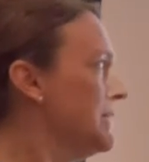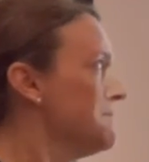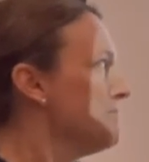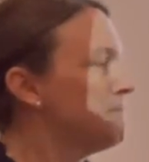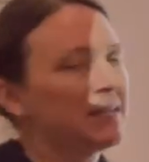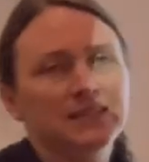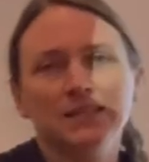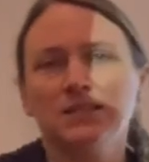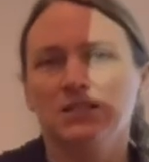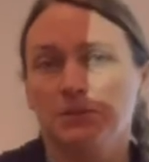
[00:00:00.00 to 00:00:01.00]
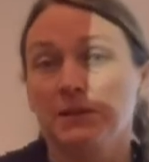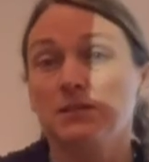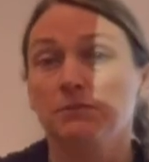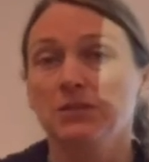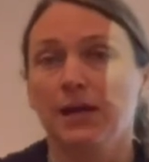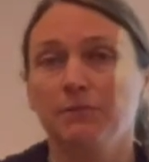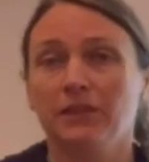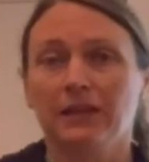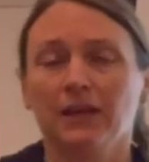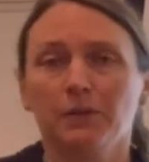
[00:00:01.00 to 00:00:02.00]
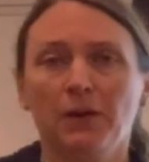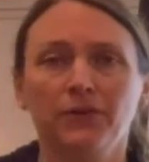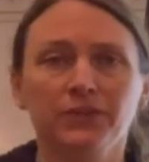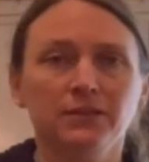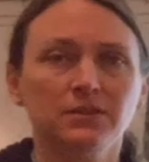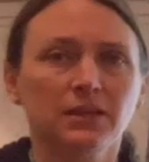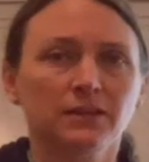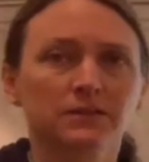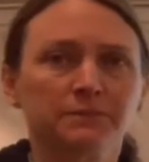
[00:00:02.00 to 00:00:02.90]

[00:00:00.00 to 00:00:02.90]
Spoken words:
make sense to spend some time thinking about these things.